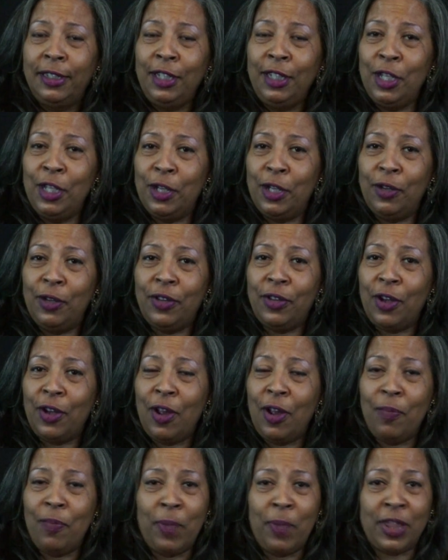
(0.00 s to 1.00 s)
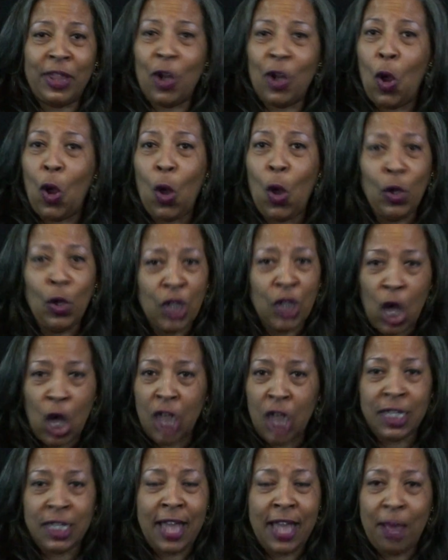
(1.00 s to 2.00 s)
they're holding
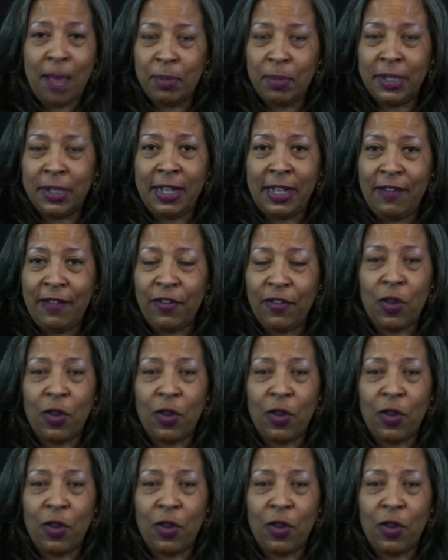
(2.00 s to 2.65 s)
on to that belief,